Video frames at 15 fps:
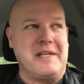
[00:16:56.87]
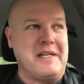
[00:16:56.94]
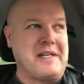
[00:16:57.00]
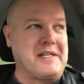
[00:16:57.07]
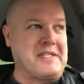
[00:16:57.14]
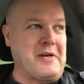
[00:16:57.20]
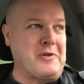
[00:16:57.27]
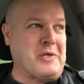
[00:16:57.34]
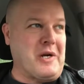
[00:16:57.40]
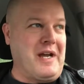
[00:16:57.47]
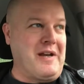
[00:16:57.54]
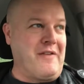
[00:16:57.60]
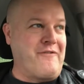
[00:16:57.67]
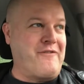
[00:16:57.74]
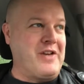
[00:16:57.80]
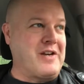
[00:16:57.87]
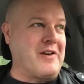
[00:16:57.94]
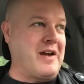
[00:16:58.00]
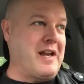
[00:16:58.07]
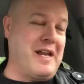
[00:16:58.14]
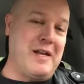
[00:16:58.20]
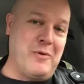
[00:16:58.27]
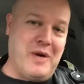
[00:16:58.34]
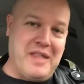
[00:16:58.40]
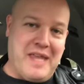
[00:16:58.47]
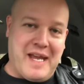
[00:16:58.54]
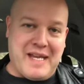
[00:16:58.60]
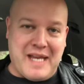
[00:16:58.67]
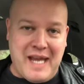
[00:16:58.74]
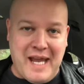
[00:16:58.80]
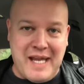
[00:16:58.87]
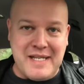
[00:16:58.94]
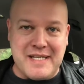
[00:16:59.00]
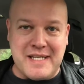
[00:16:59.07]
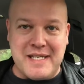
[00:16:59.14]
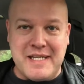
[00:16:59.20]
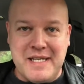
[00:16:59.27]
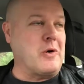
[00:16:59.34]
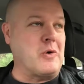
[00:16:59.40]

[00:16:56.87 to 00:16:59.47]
Because they're trying to figure out any way they can to